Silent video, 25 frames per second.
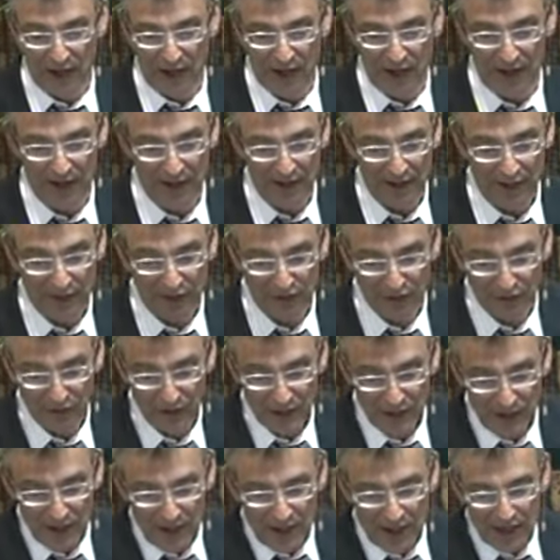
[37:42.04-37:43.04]
of
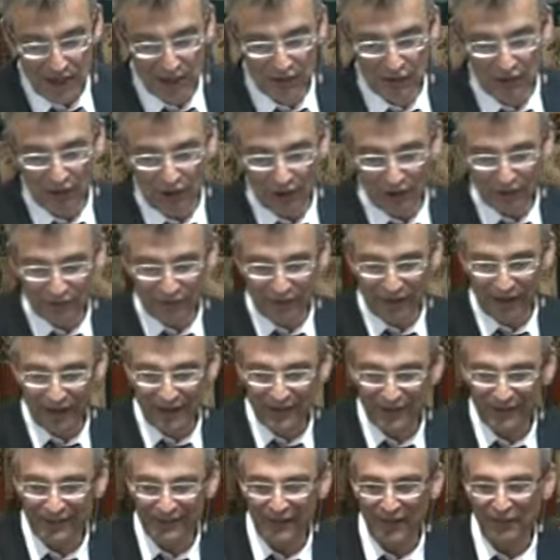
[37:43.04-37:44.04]
Donetsk, it does
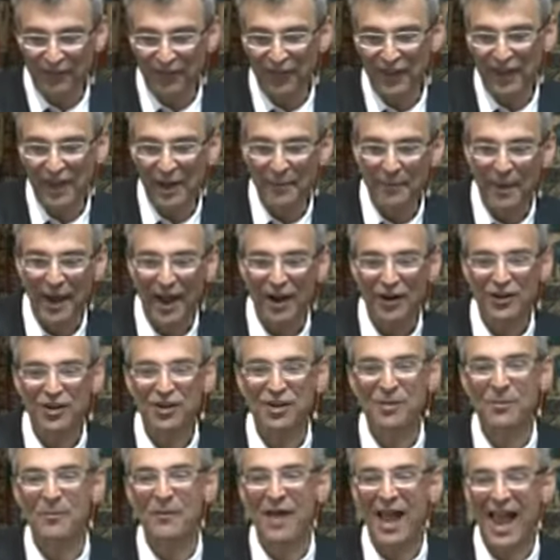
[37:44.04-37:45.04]
say something
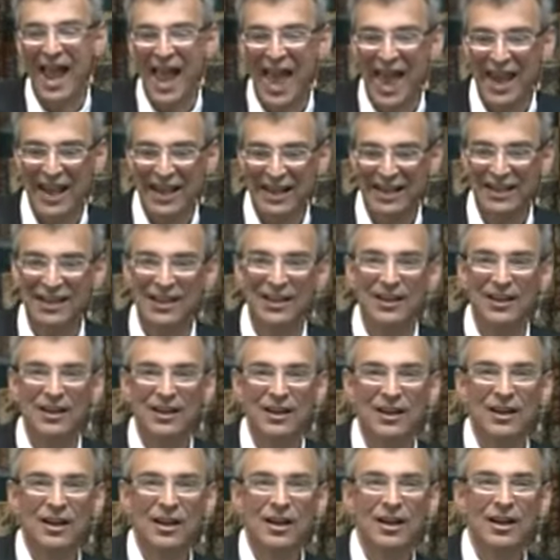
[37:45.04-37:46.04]
about humanity,
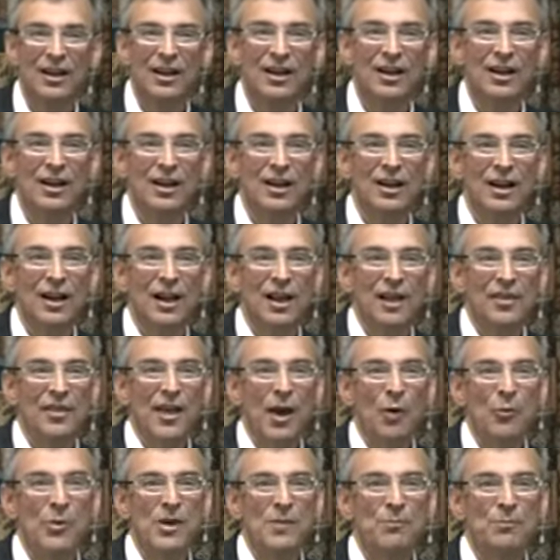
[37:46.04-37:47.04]

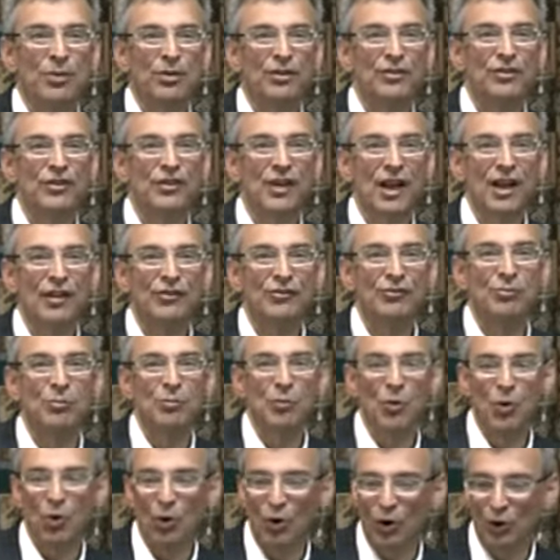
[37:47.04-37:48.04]
that we
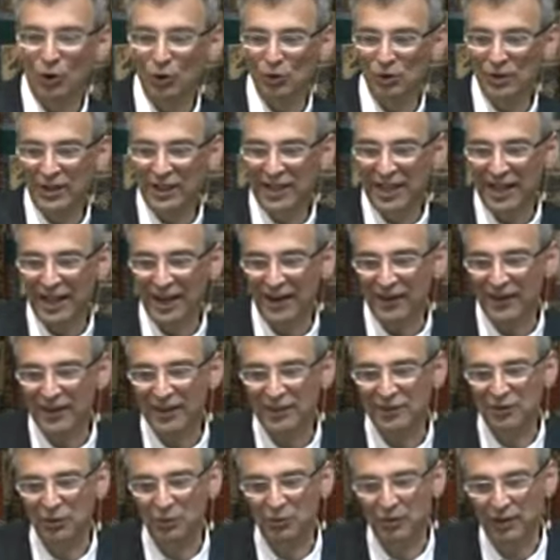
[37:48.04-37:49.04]
possess moral
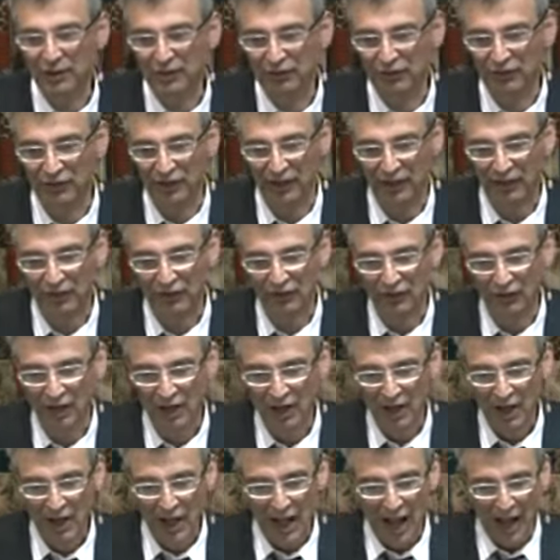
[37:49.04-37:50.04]

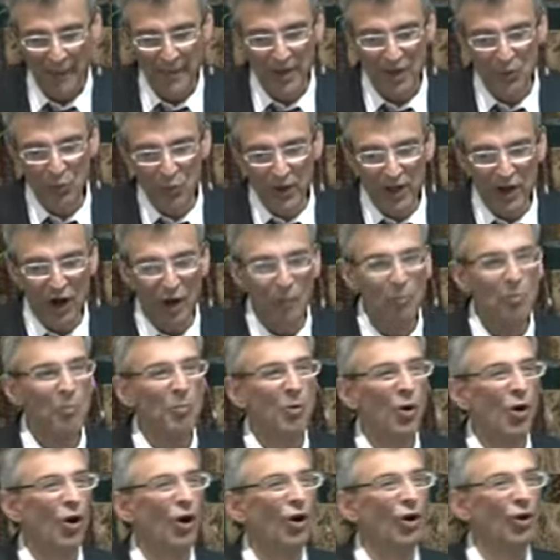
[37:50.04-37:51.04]
characteristics. I mean, we are
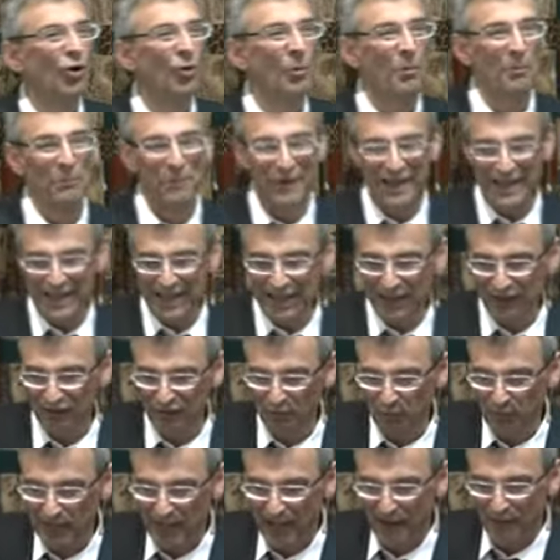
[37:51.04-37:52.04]
moral
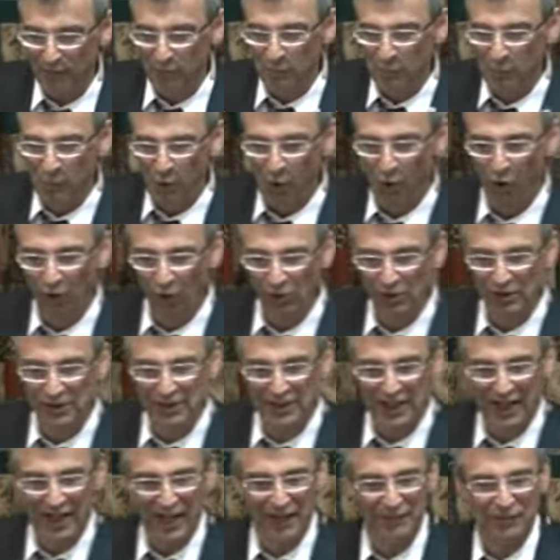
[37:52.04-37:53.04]
beings. We have
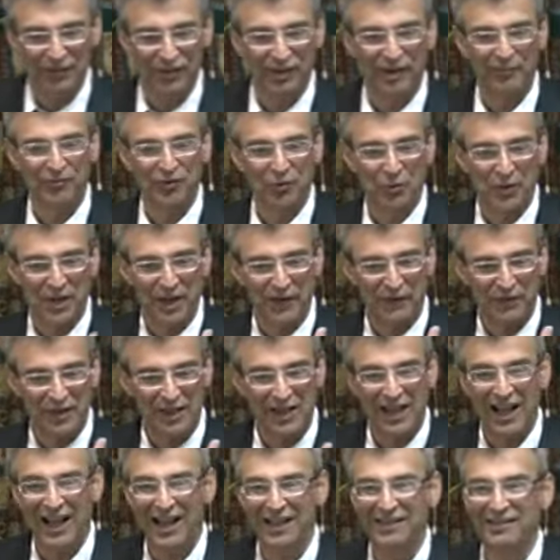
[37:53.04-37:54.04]
moral concepts. We
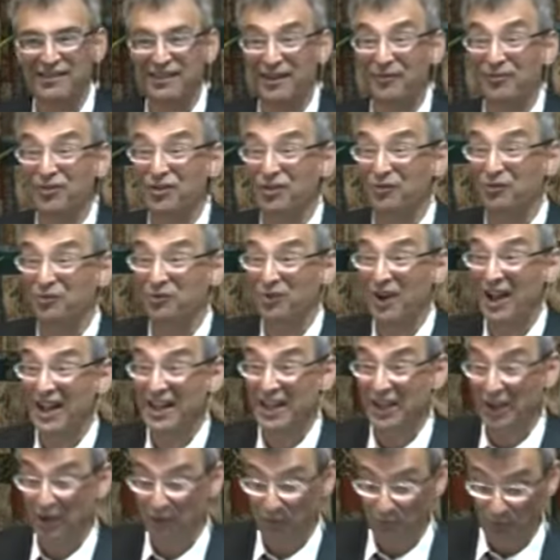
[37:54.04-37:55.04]
have concepts of
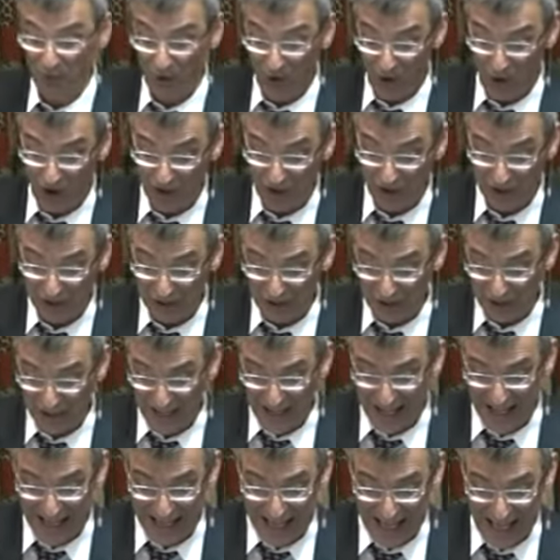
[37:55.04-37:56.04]
right and wrong,
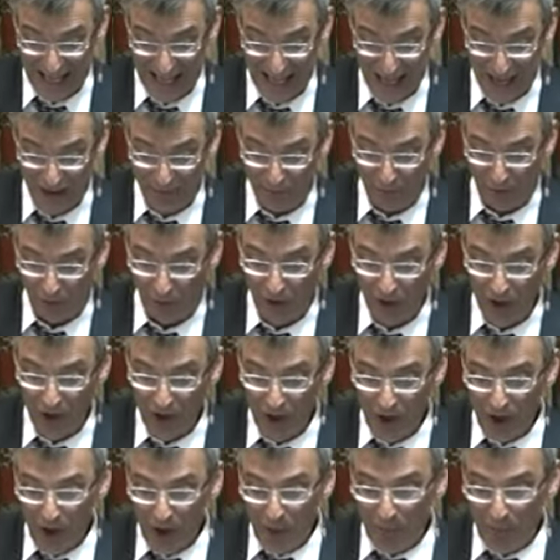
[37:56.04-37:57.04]
good and evil.
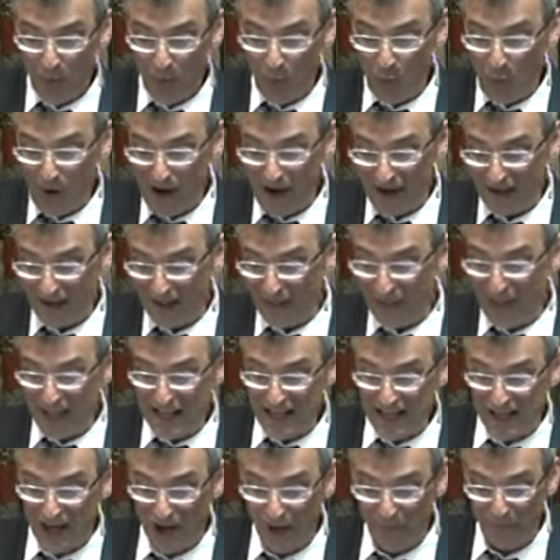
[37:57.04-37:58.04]
But where do
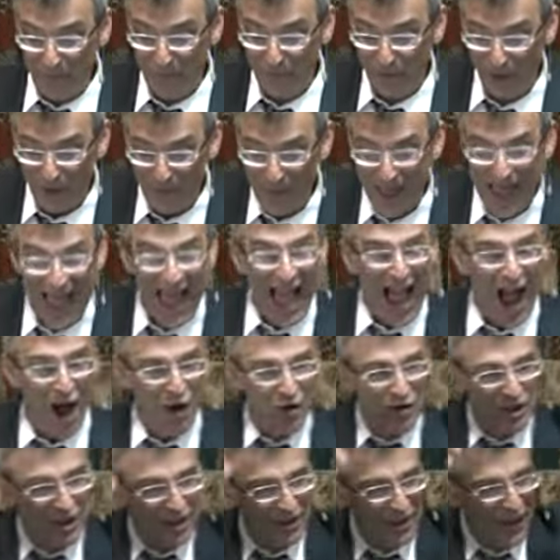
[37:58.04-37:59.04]
they come from?
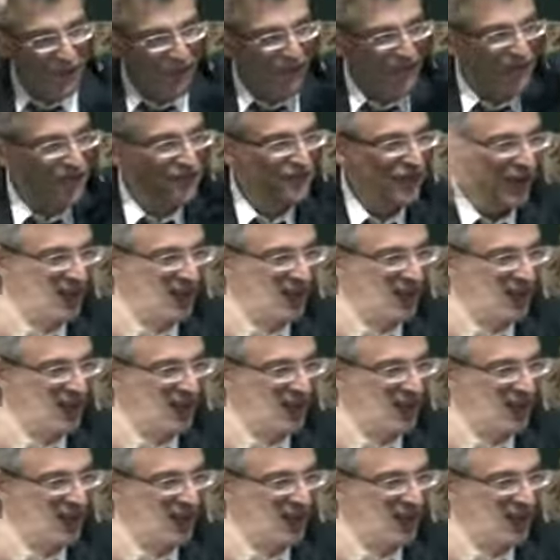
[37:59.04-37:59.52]
How could the